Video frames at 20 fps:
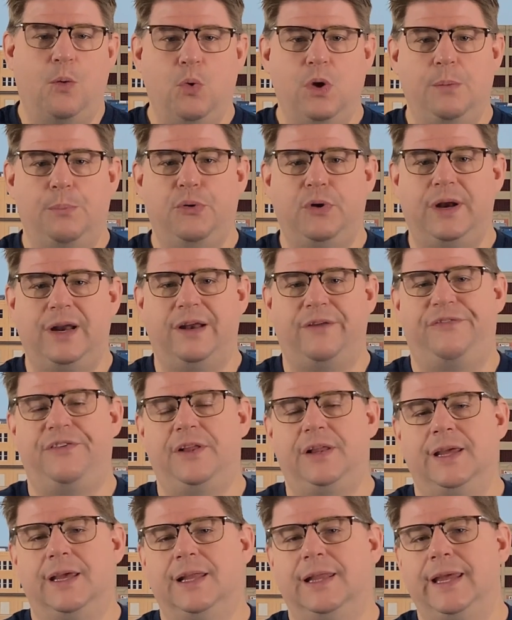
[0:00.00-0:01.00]
I will put an
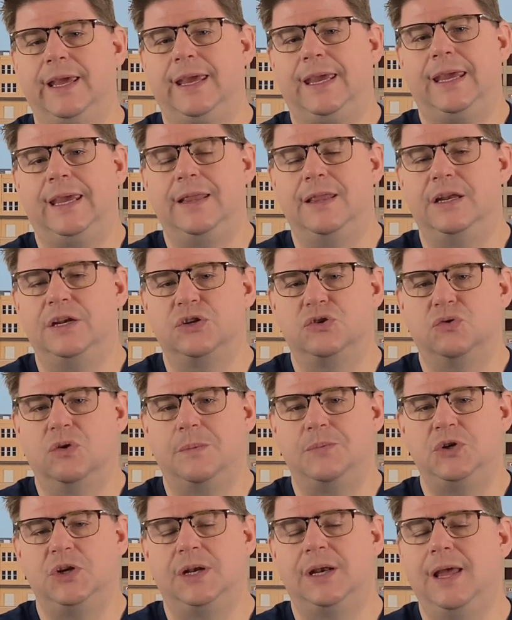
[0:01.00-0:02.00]
affiliate link in the
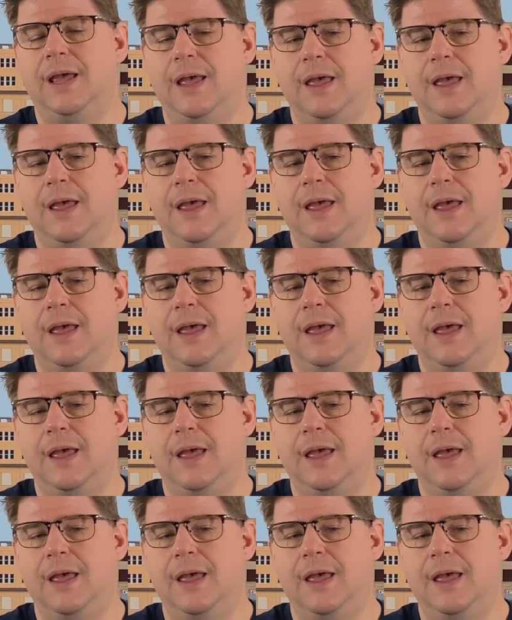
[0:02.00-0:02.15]
description,